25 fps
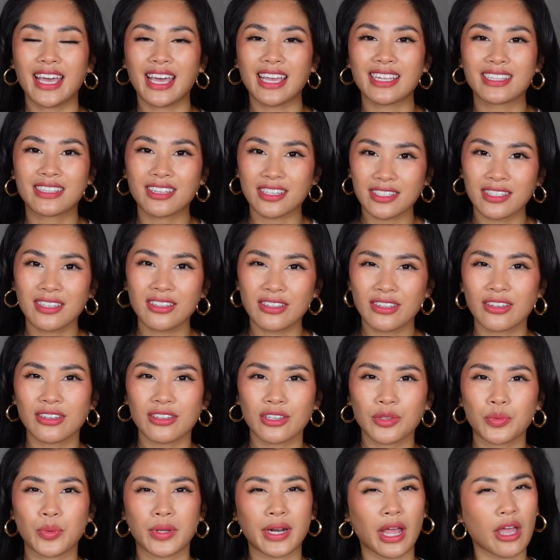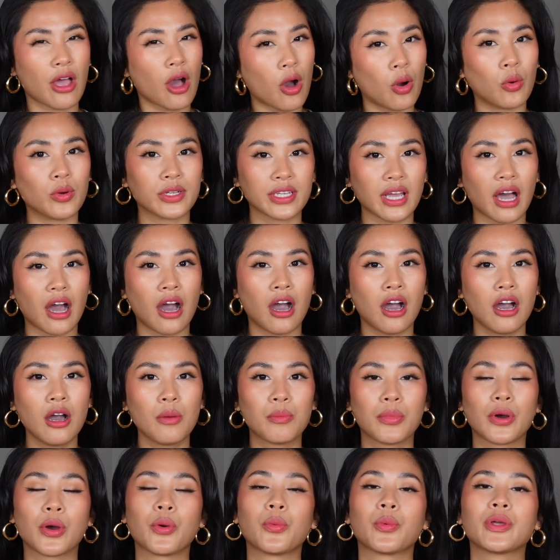it doesn't look good when I hold it
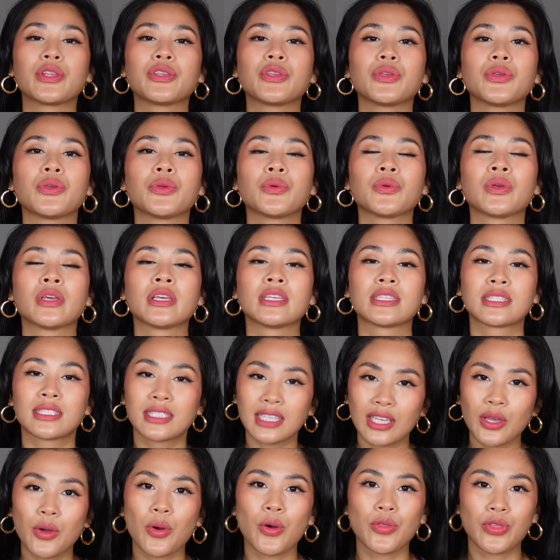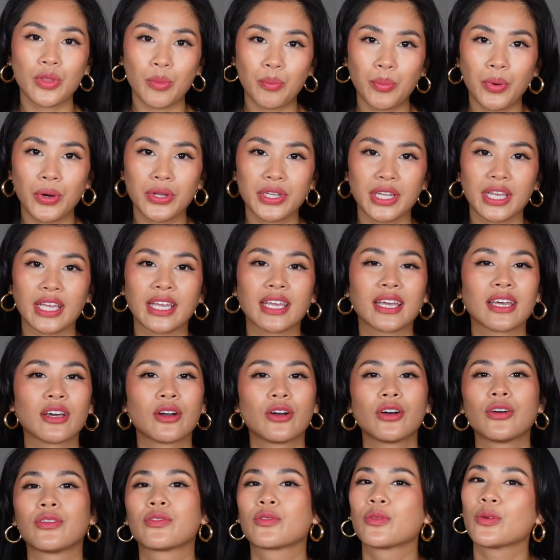up, but when you see it on the body,
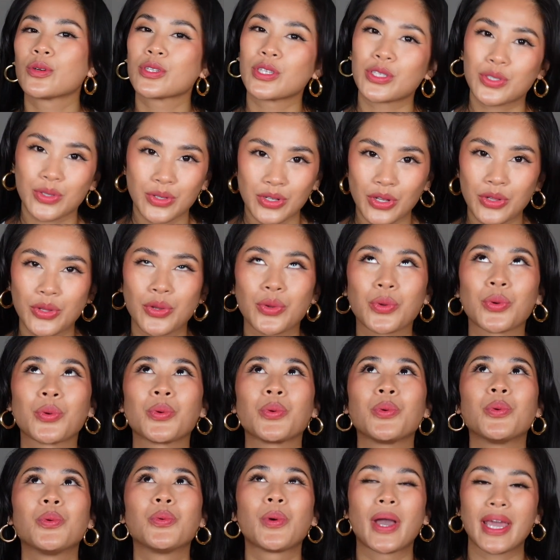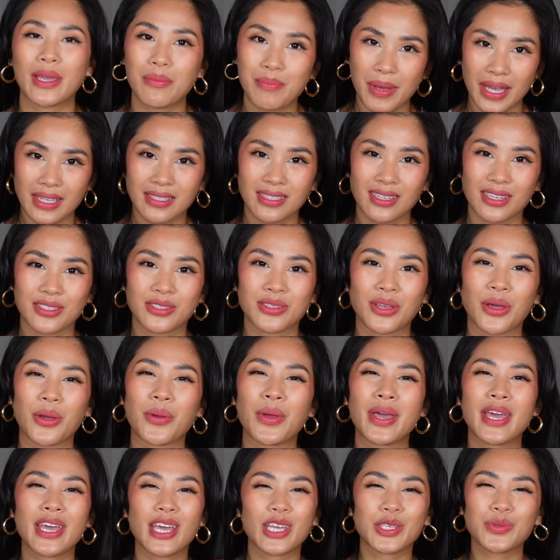of course it's going to look way better. So
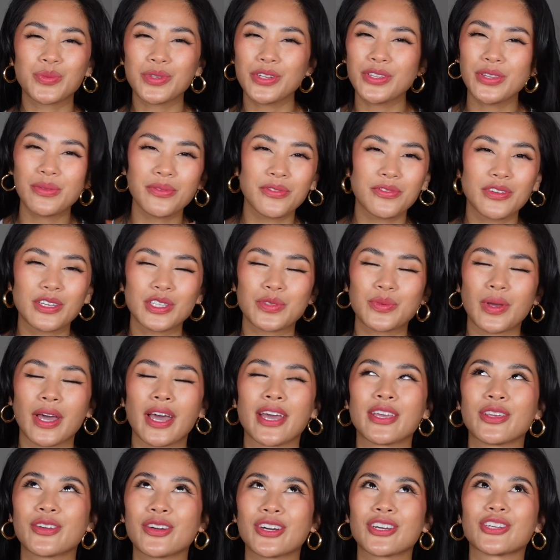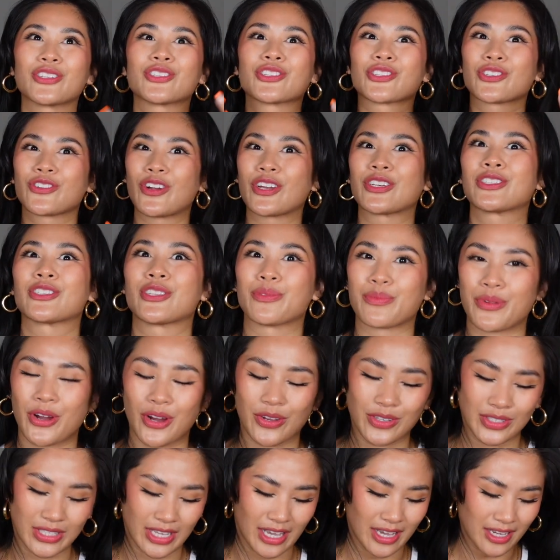it's one of the things where you gotta trust the
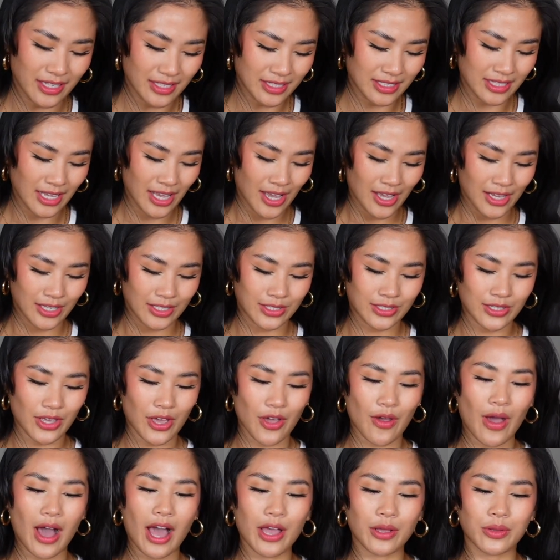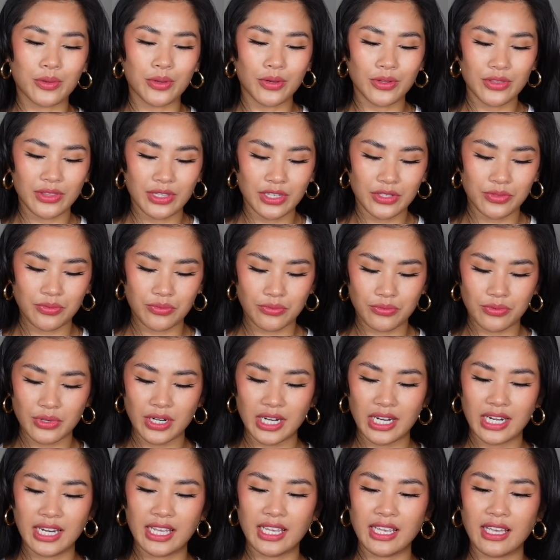process. So I got this
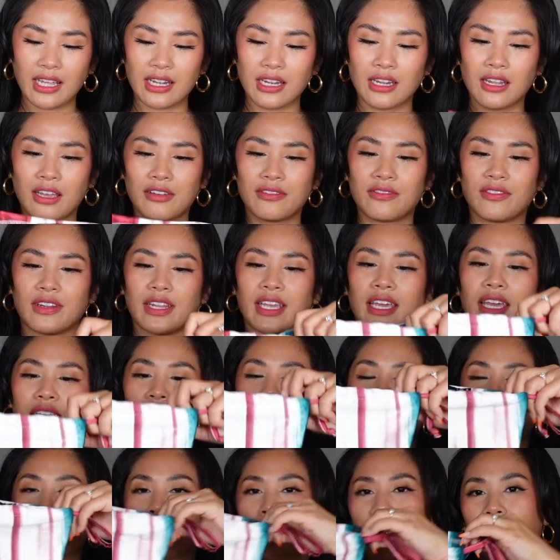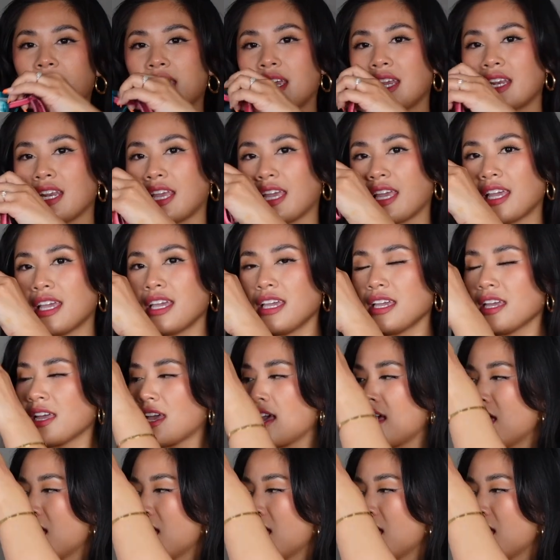really lovely bikini.